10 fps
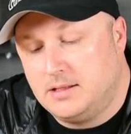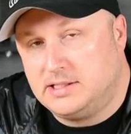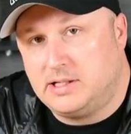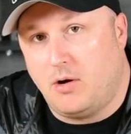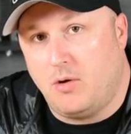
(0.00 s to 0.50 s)

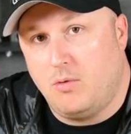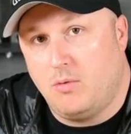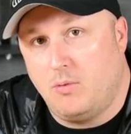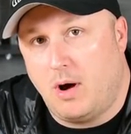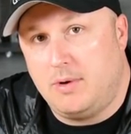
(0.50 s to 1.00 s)
So
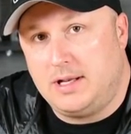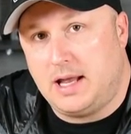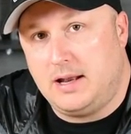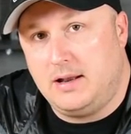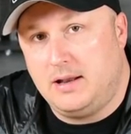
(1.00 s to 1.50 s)
what we
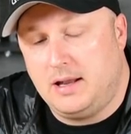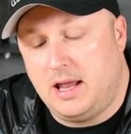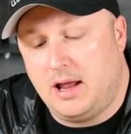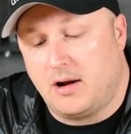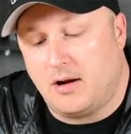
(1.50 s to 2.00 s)
did
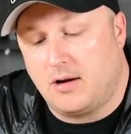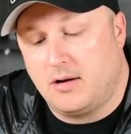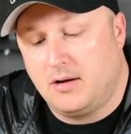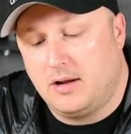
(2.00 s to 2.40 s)
here